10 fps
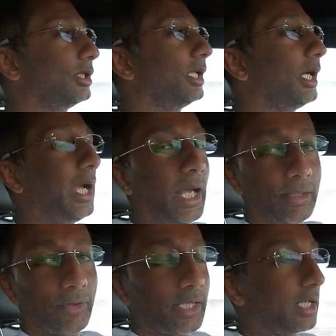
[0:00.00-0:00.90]
And
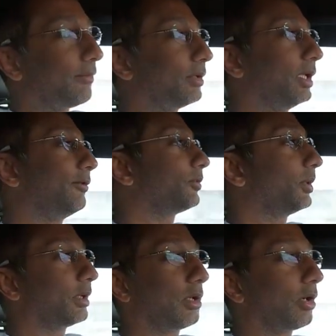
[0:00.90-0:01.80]
if I can have a lift
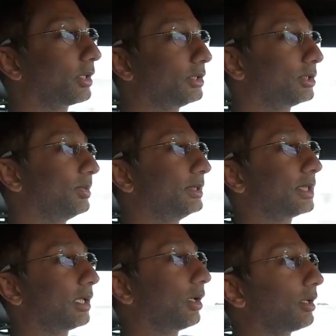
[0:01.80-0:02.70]
where the car can just be
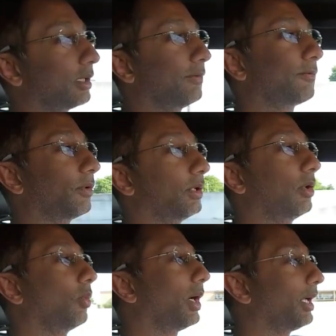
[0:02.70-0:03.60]
sitting on a lift for a
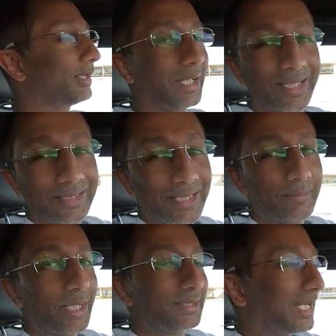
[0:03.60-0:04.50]
little while, I can
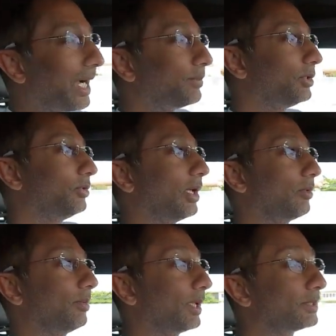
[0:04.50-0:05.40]
take my time to do that
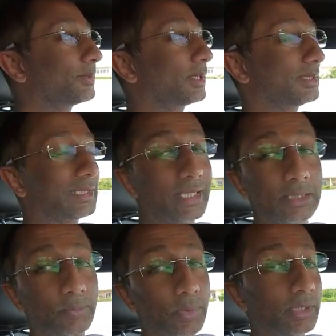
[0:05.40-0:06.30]
replacement, because that
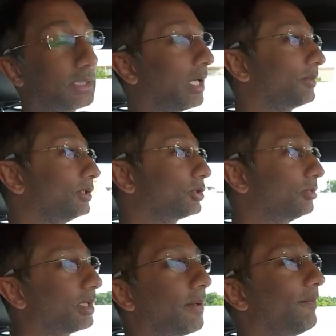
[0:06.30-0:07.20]
is pretty time
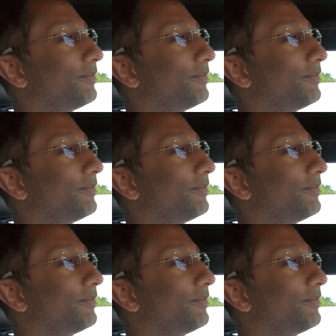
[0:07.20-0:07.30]
consuming.